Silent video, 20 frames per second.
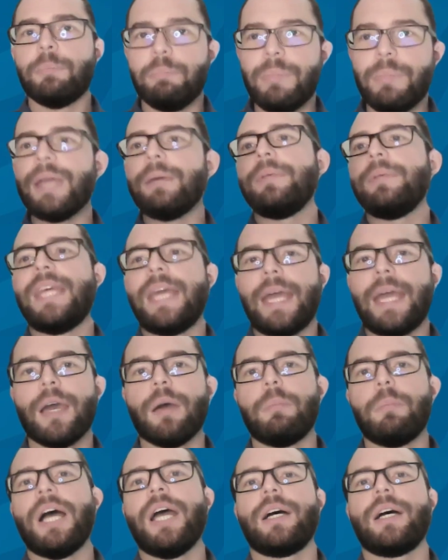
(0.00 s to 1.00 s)
Maybe the
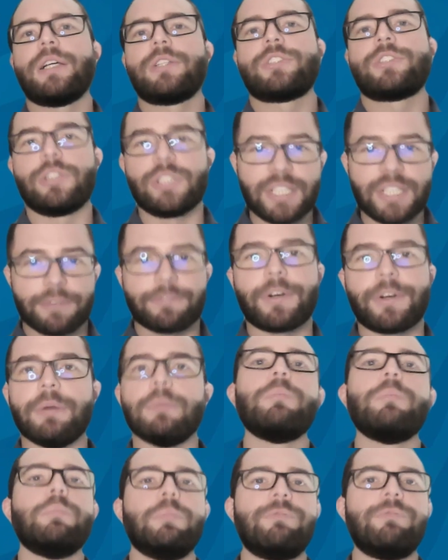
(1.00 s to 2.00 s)
antibiotics are different
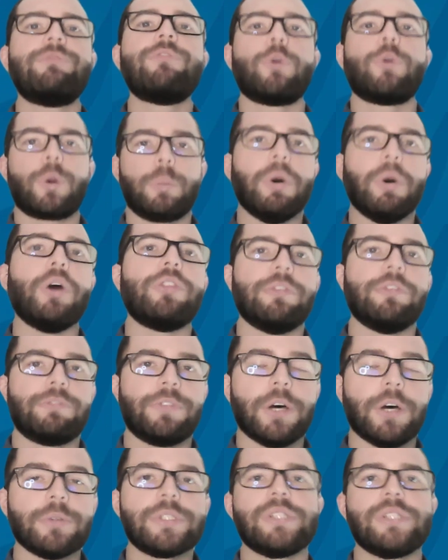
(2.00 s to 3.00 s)
for both of
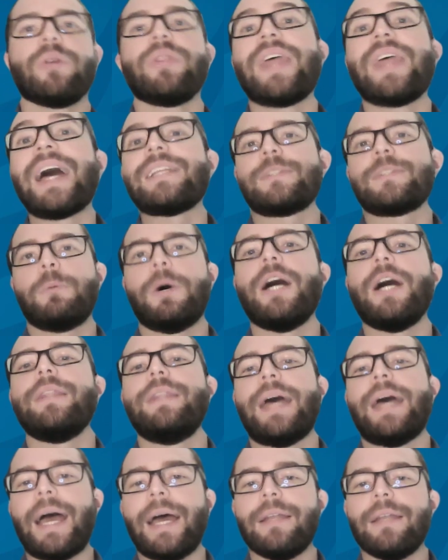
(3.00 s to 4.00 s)
those. So that's why
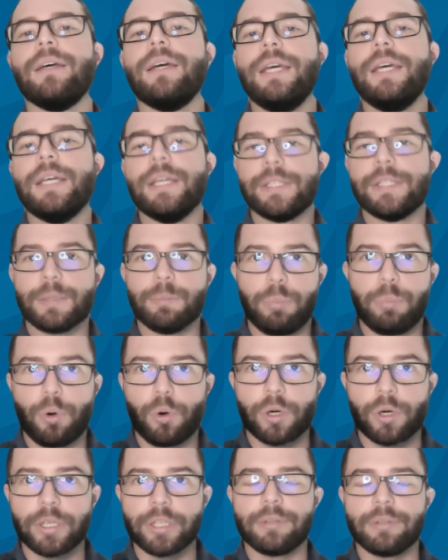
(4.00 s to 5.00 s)
that is
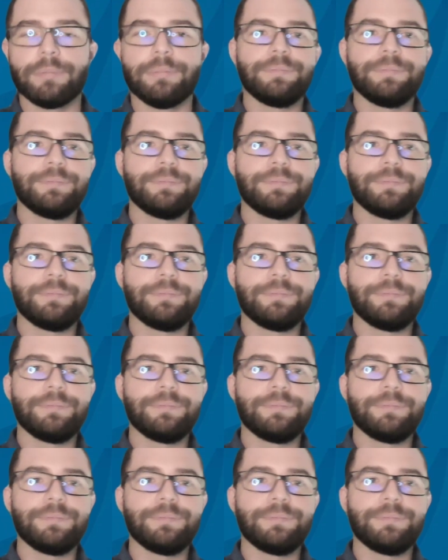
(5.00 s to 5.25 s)
important.